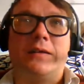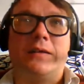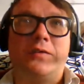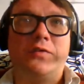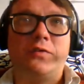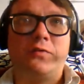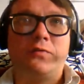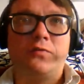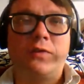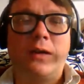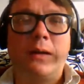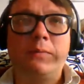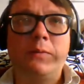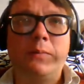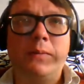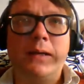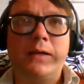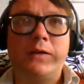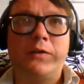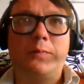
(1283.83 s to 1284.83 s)
So Simon
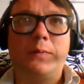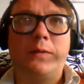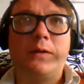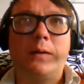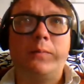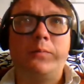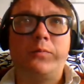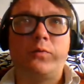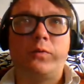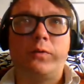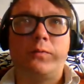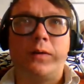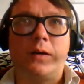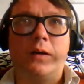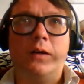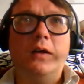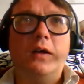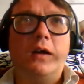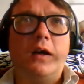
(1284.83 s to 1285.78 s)
Magus becomes sort of a,